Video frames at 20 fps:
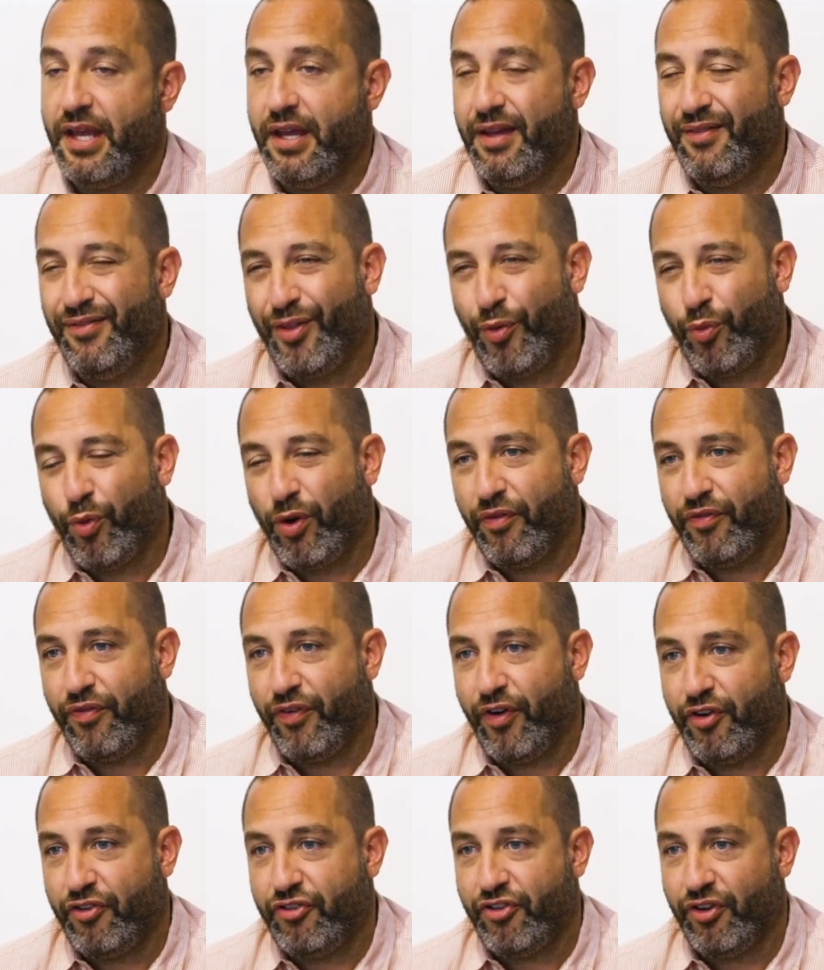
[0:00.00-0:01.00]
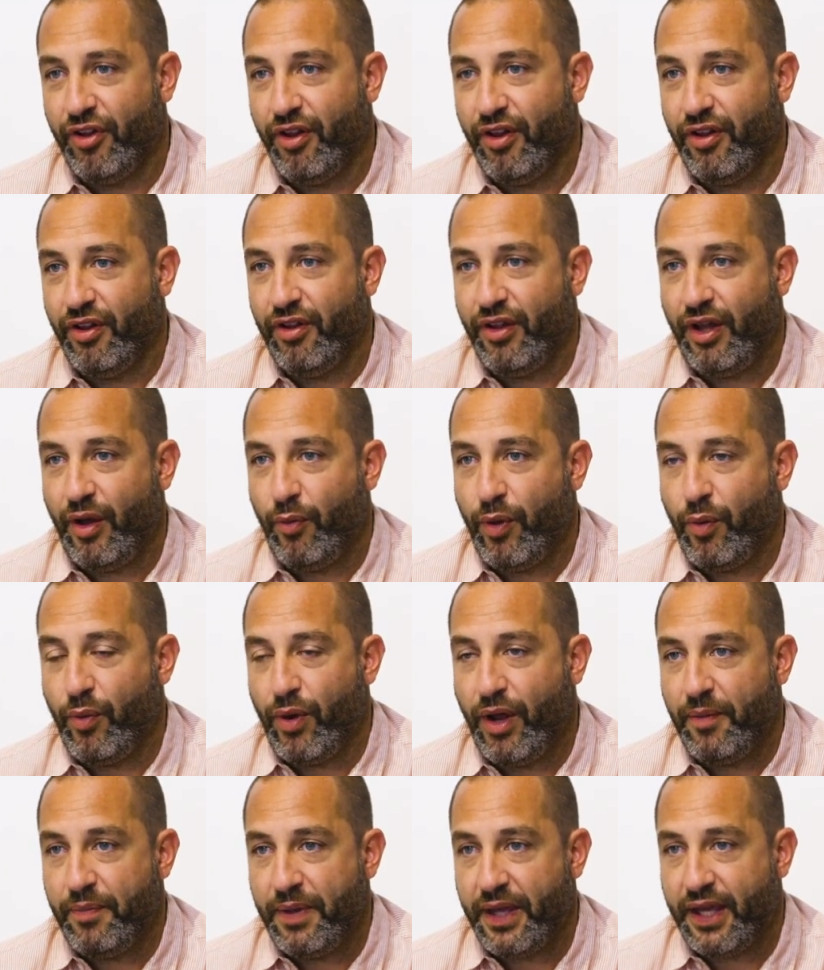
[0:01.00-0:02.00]
Uh, the word virtual, uh, we
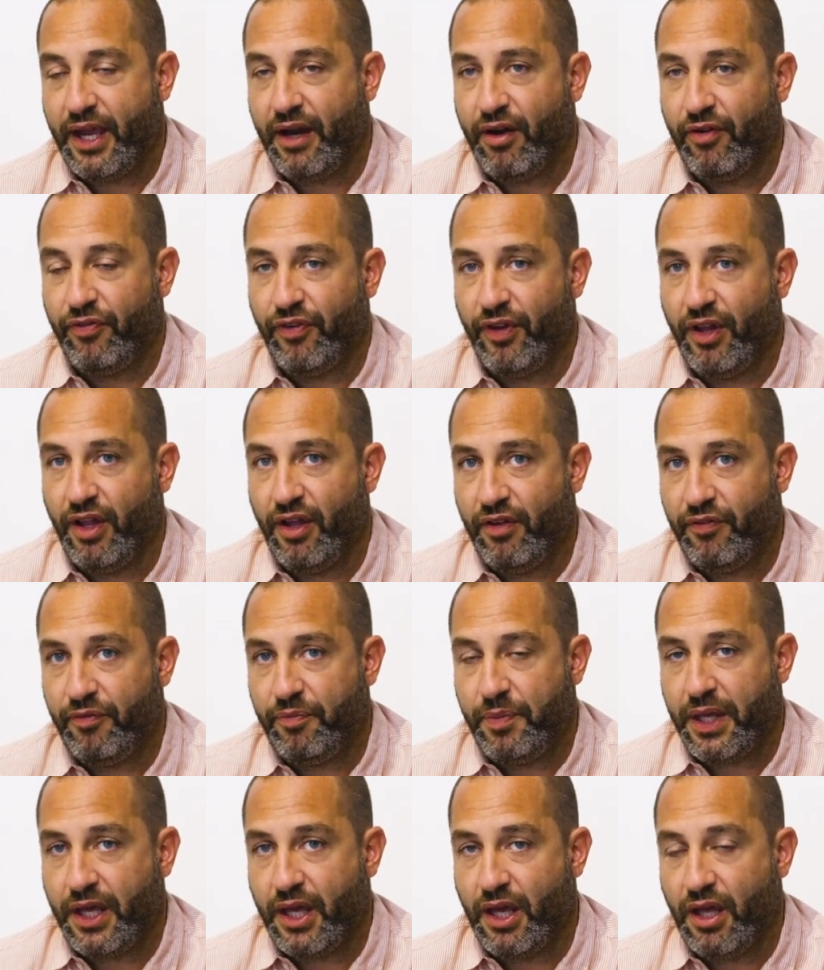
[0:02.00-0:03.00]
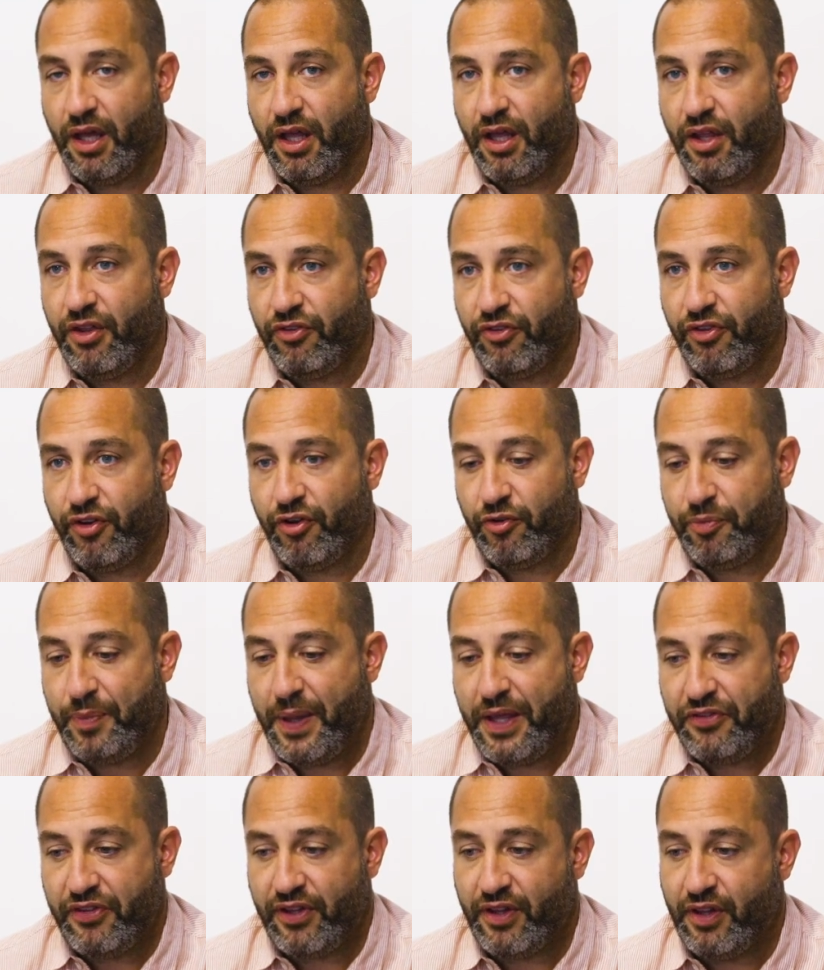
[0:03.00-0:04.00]
want to be careful of, because there's
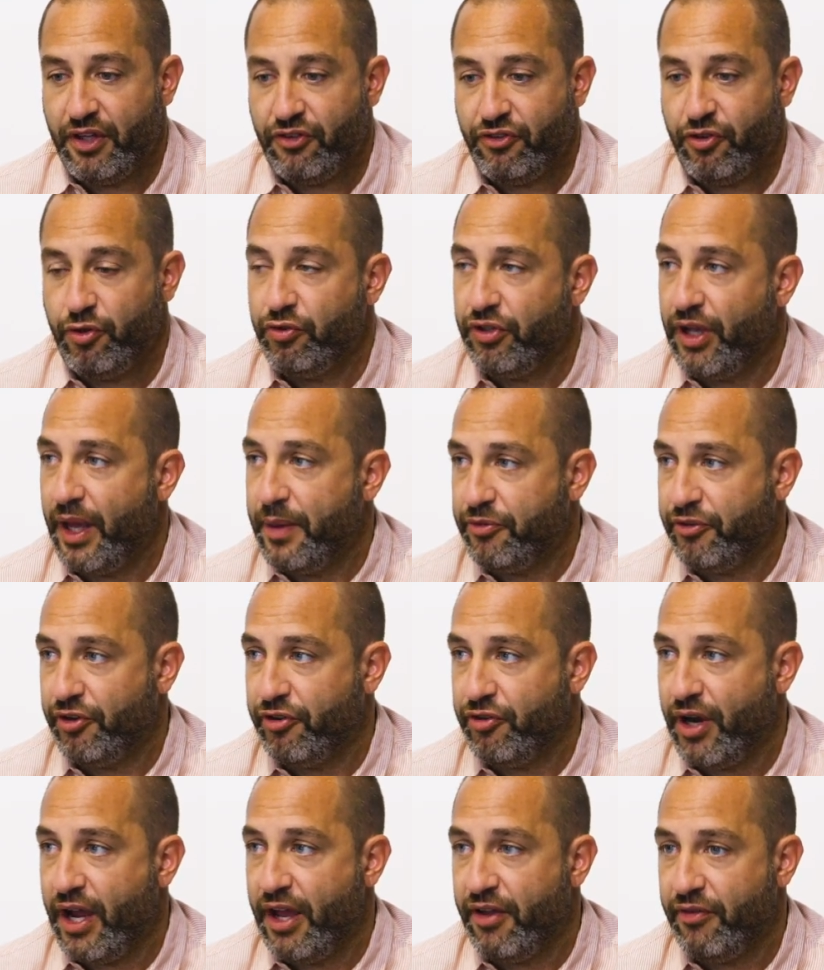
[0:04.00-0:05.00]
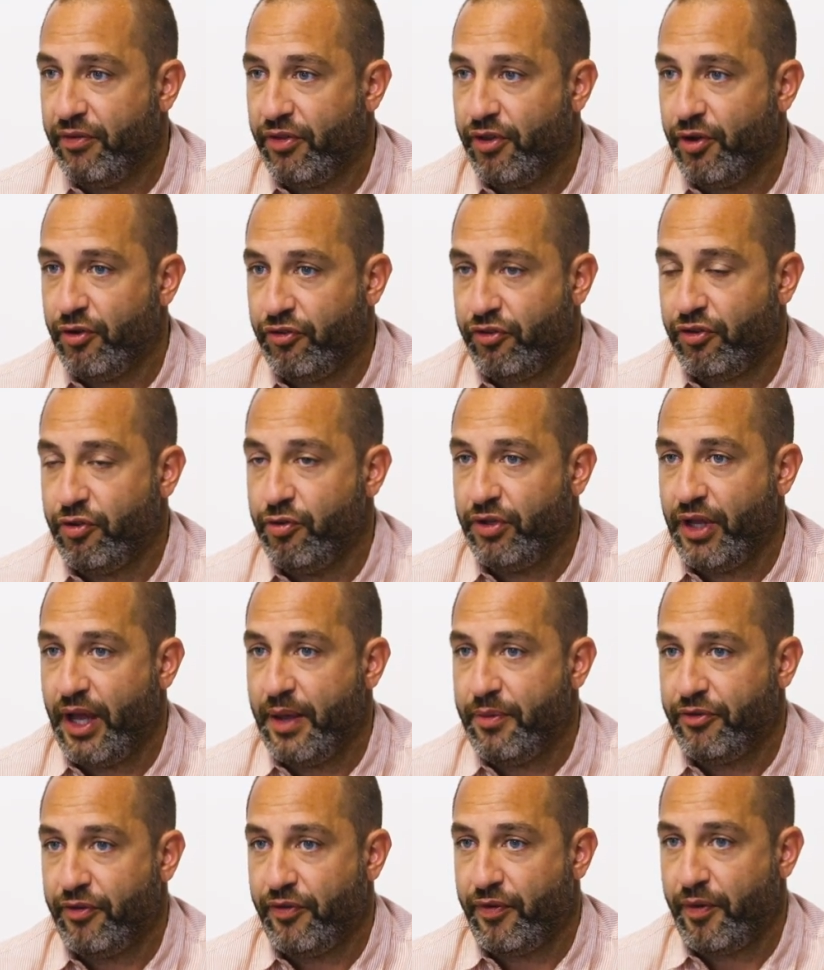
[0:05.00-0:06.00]
basically two types of drive. There's two
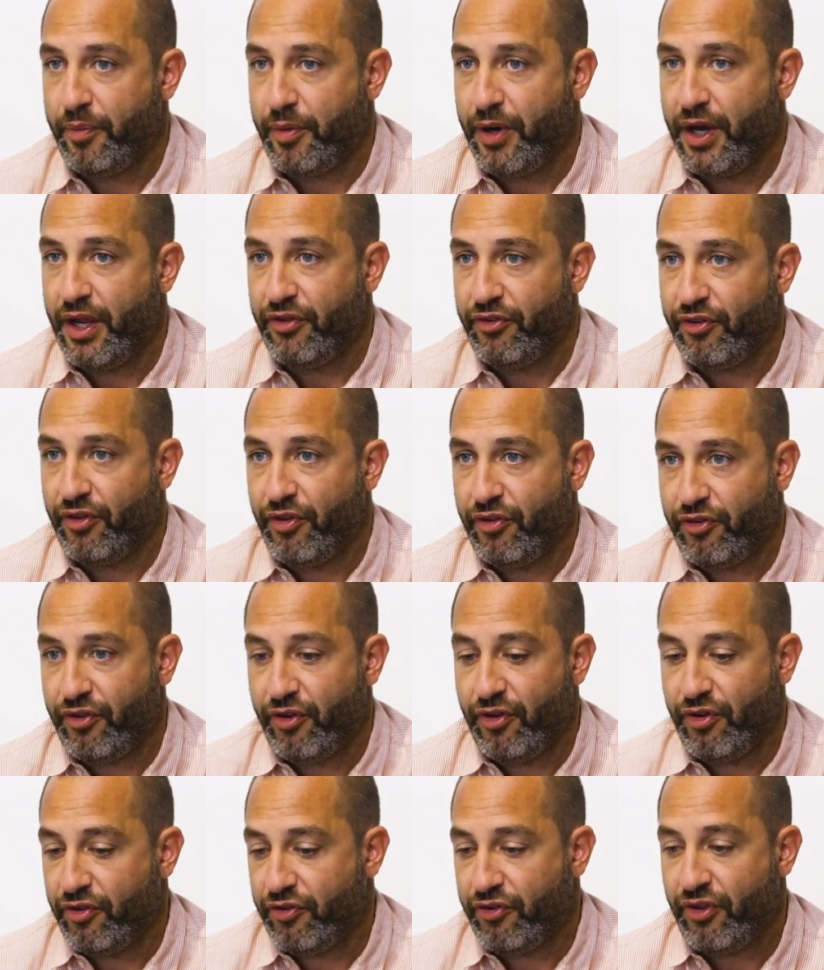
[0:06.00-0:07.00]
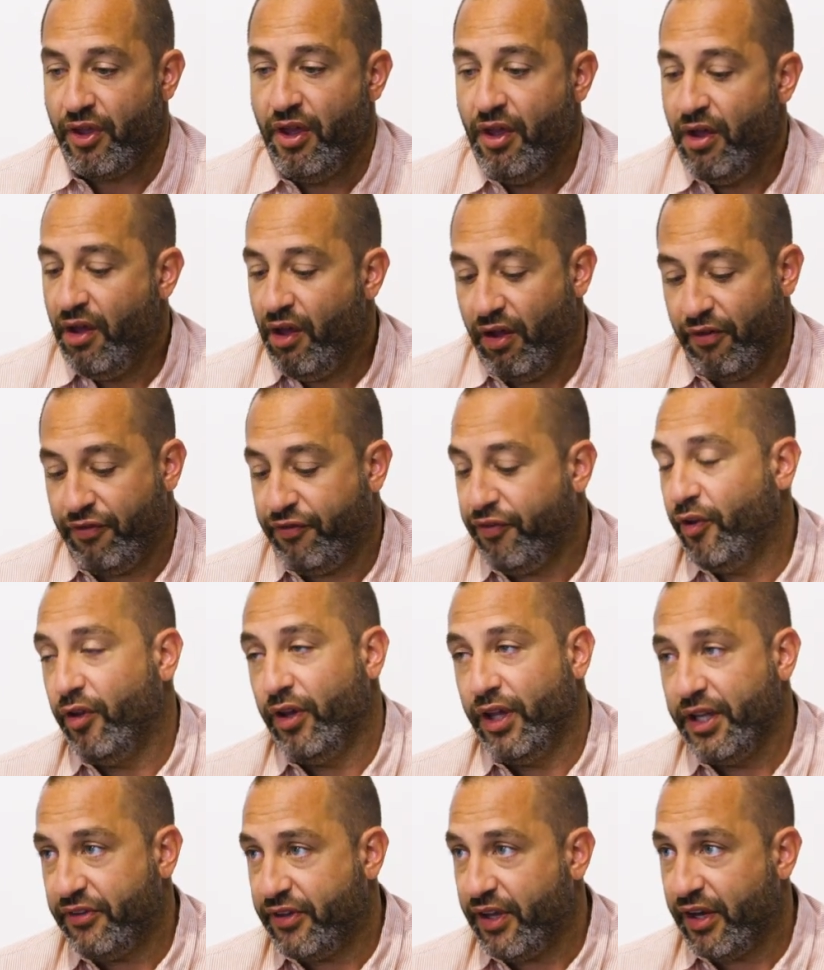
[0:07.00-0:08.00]
types of appraisals. There's a
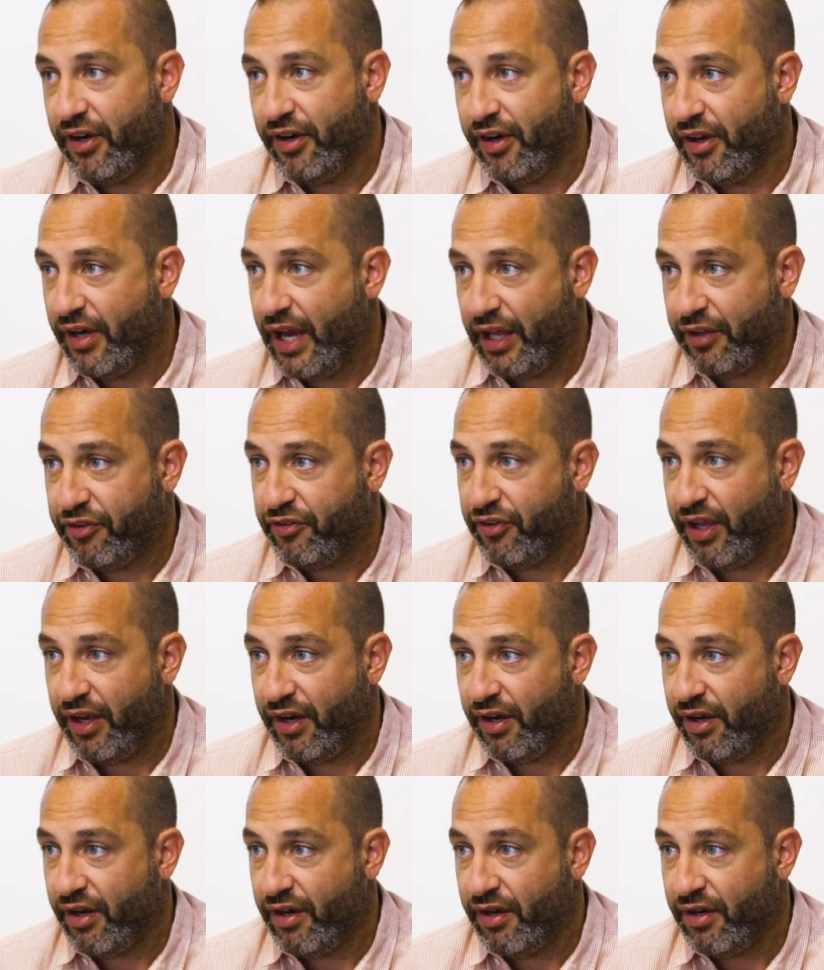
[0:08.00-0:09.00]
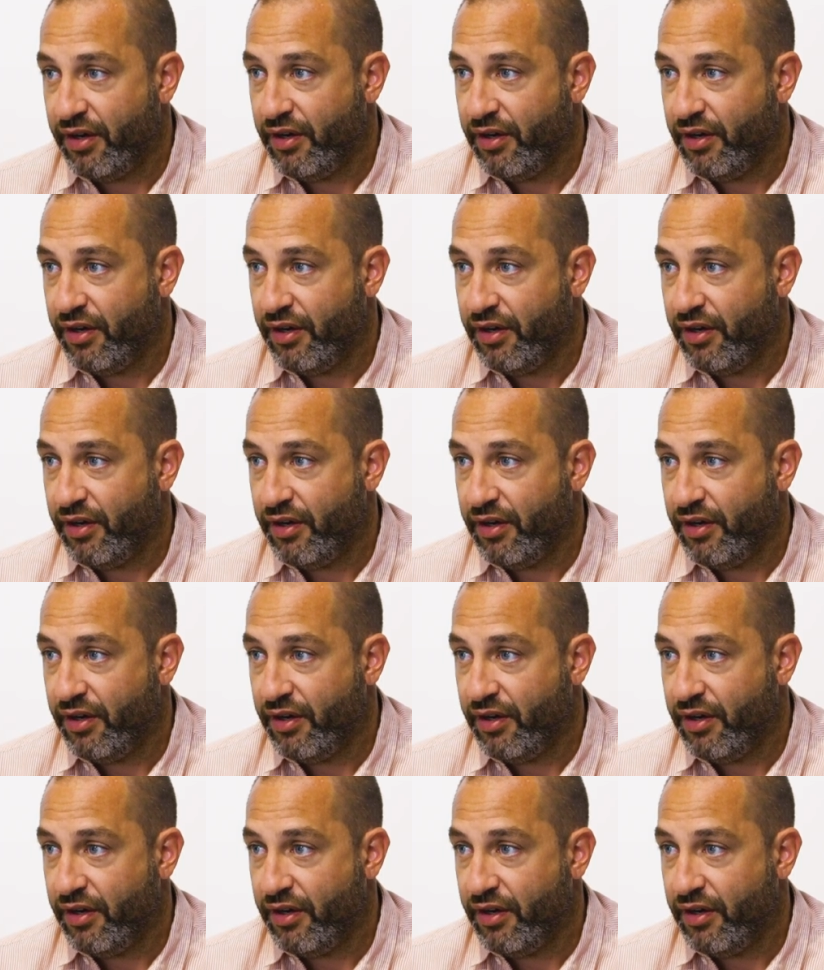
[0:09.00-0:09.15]
full interior and exterior.